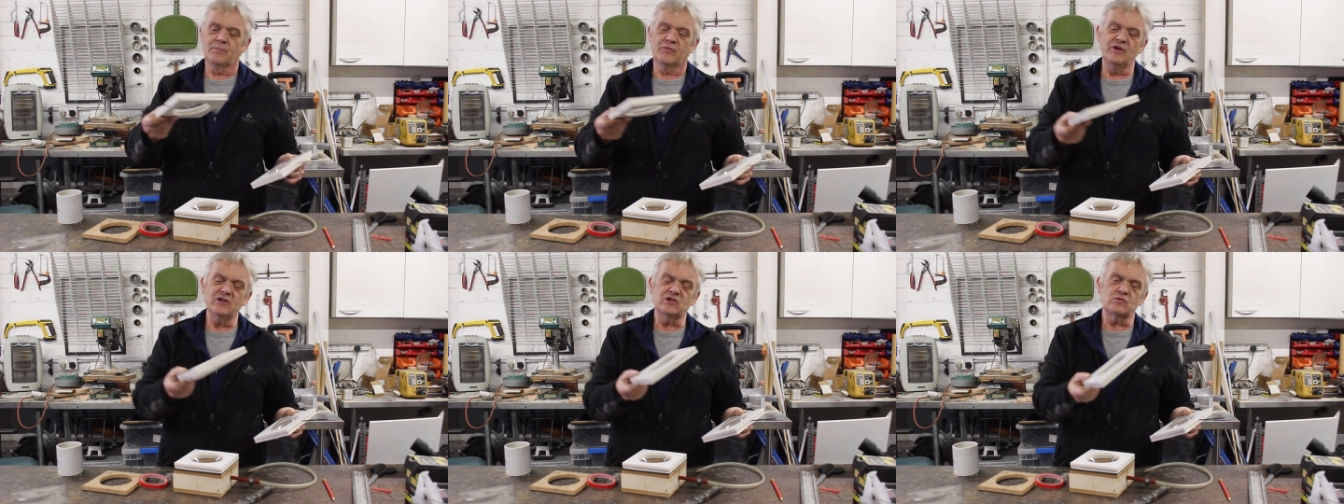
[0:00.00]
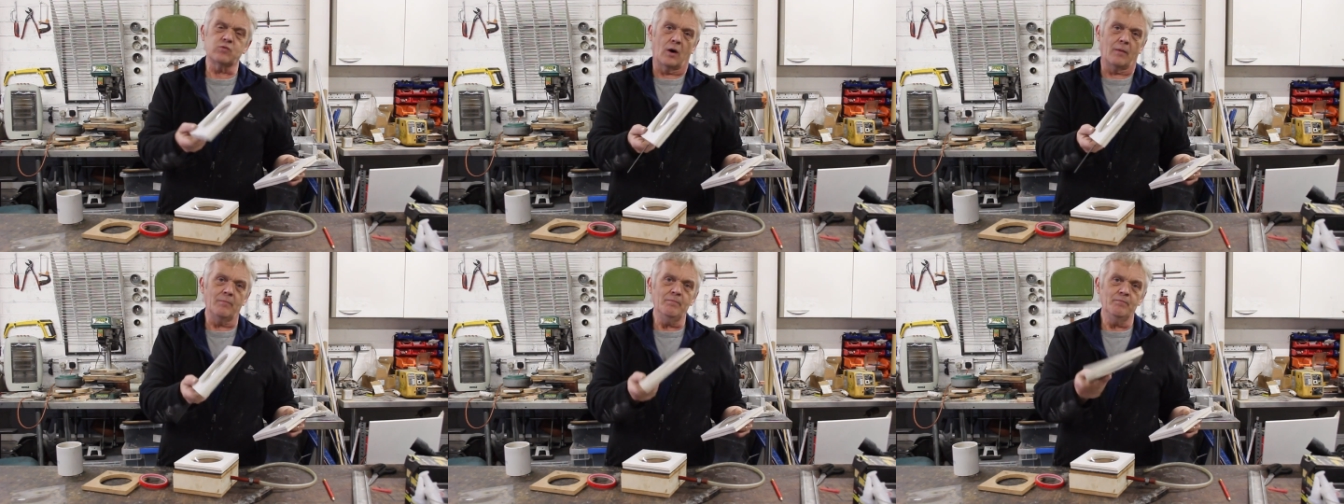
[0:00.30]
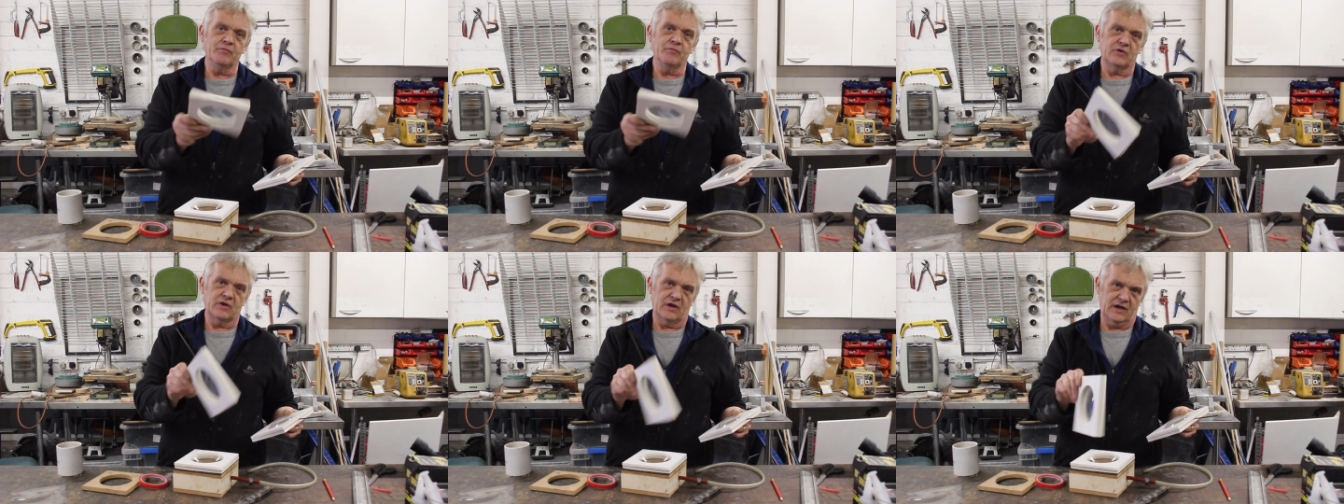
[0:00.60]
This
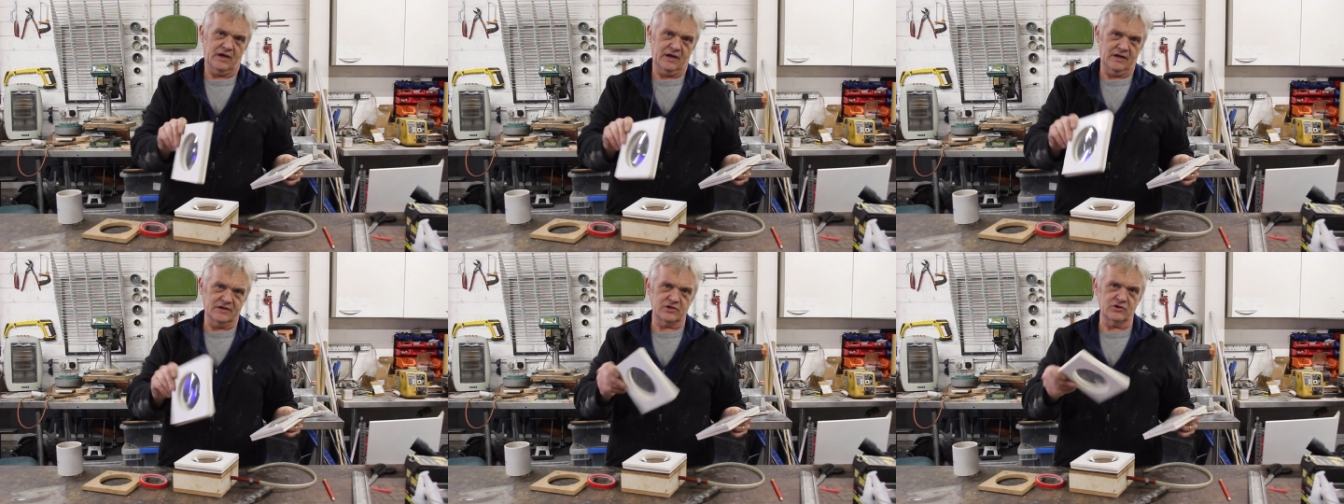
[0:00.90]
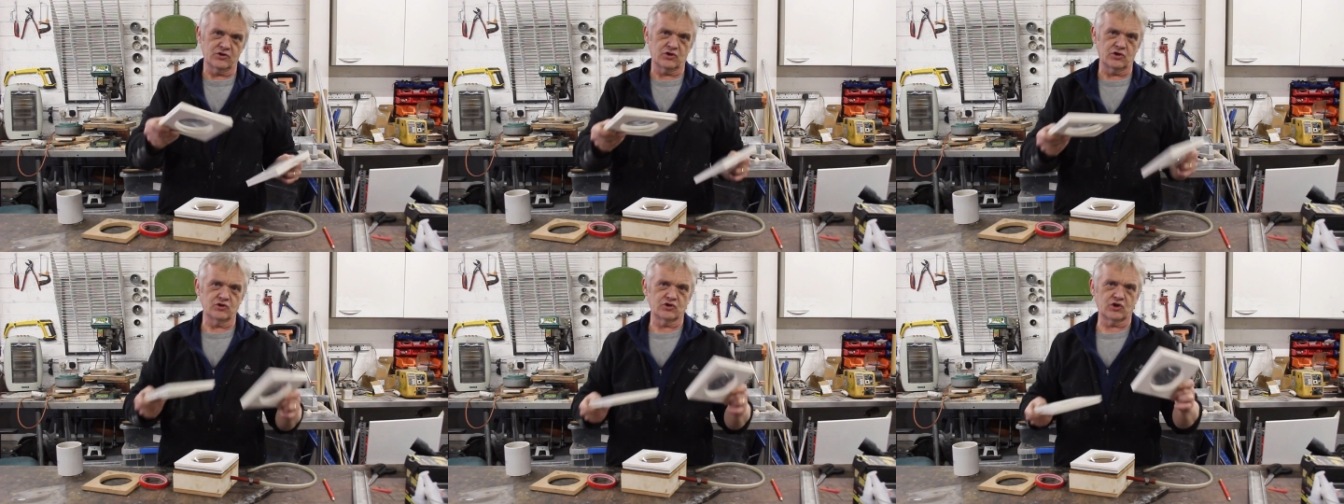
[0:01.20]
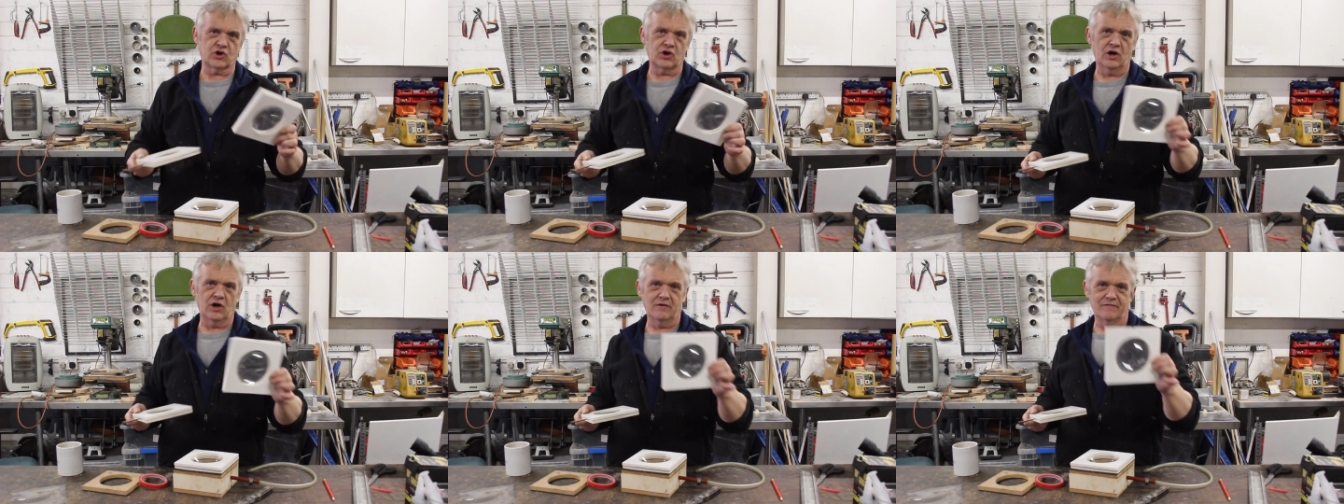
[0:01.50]
one isn't
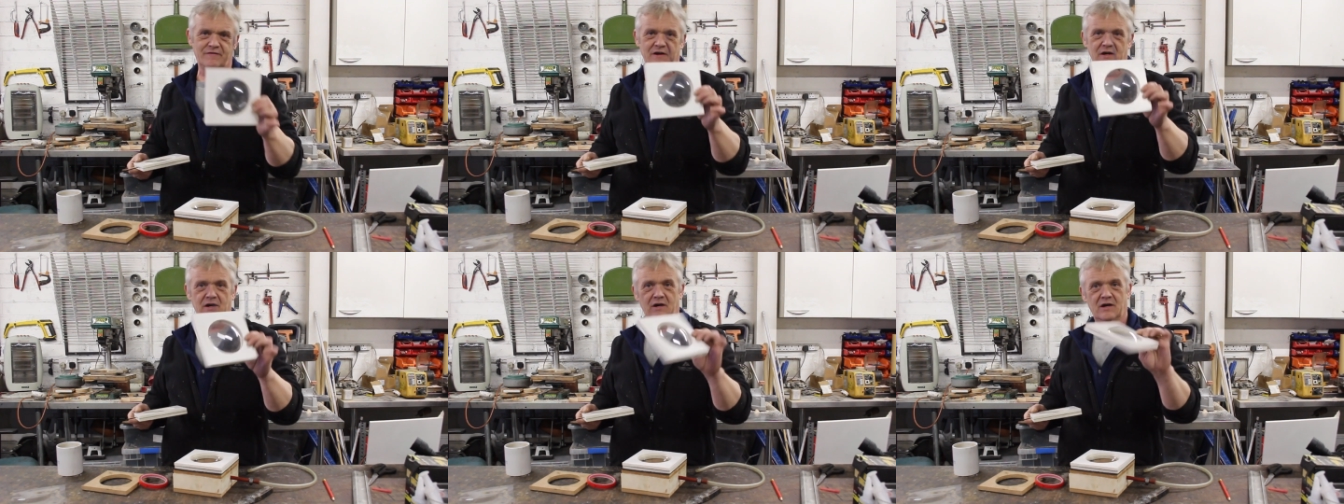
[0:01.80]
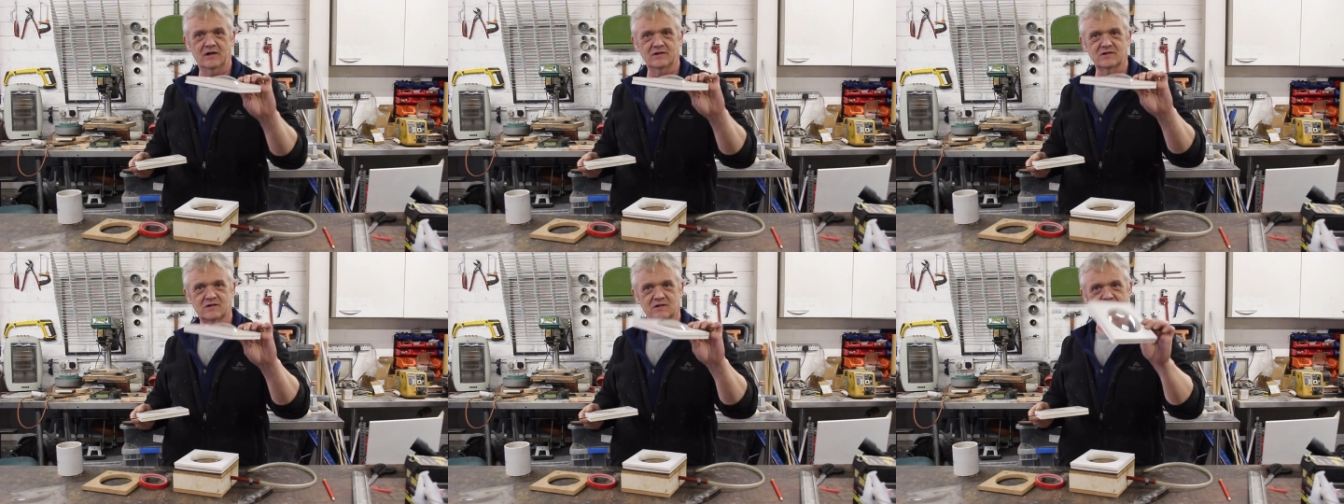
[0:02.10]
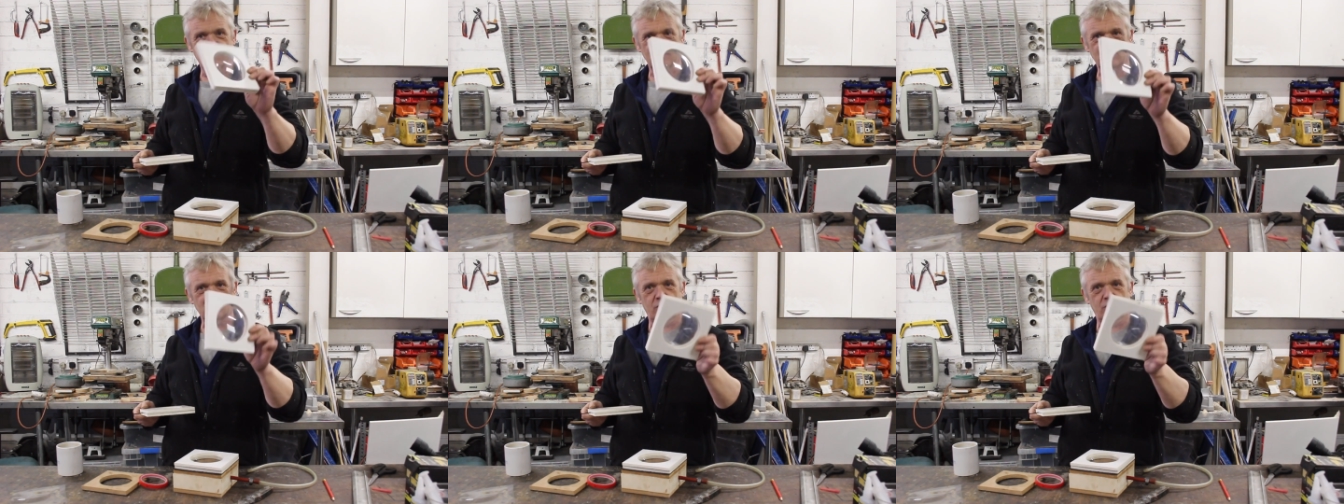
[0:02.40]
as curvy as
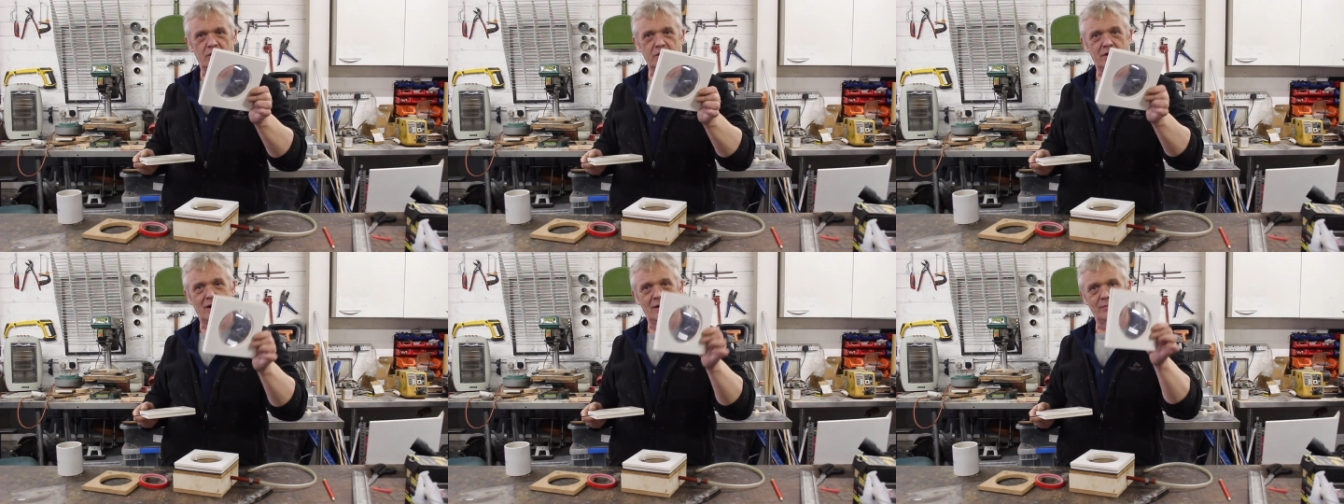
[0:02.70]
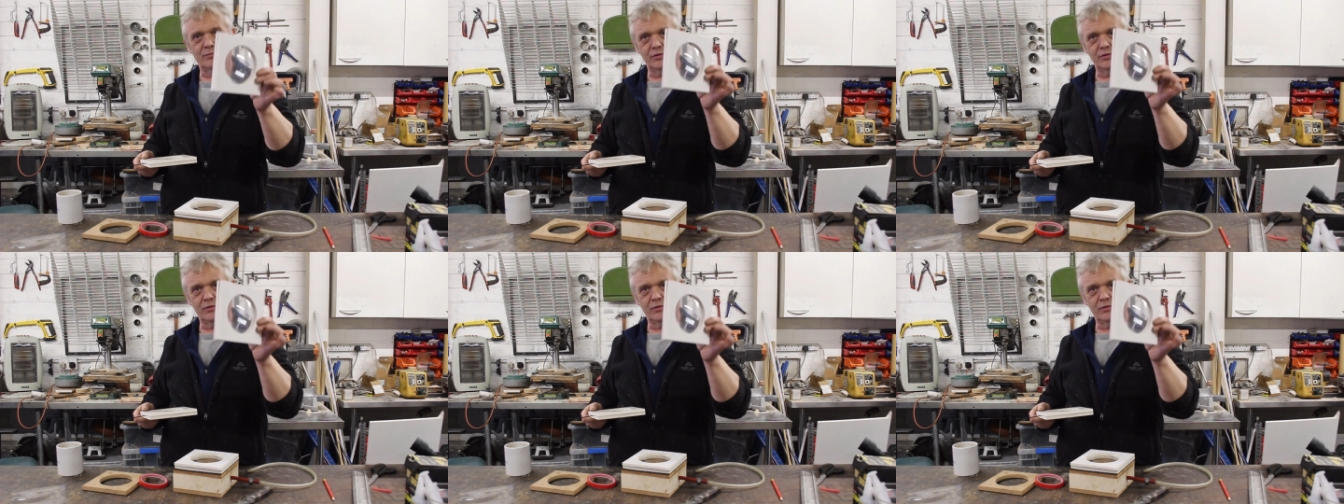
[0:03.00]
this one.